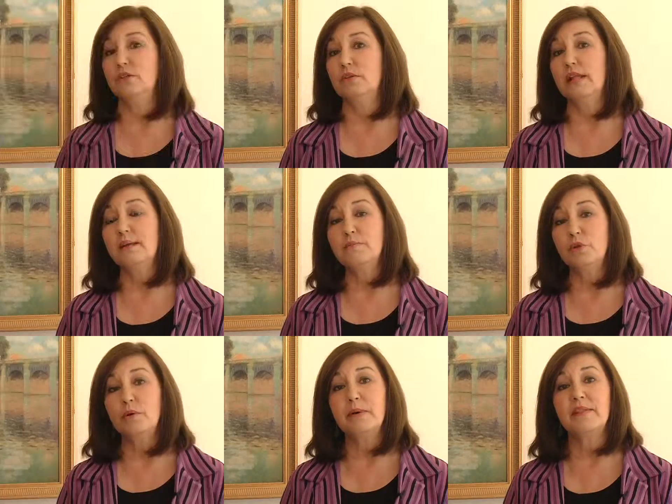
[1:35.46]
you let him
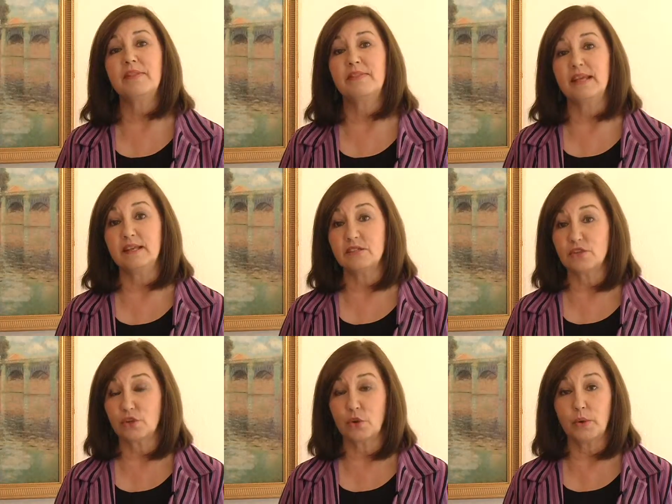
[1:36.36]
know about the things that
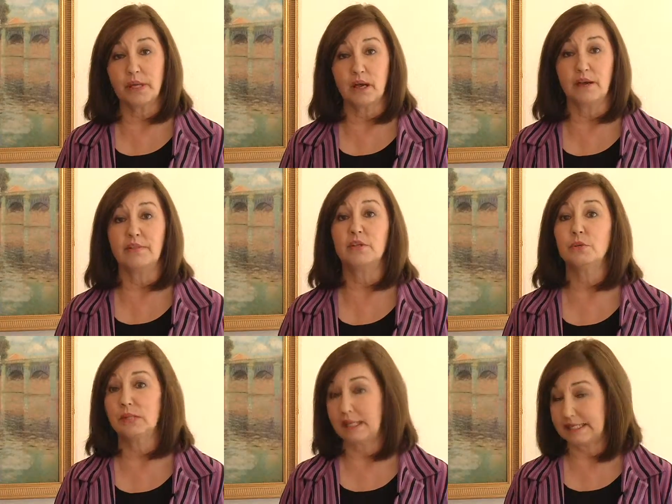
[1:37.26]
are going on that you
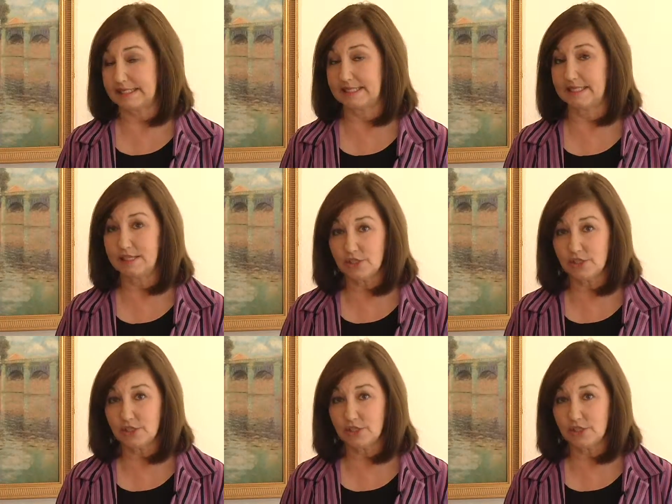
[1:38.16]
would like to see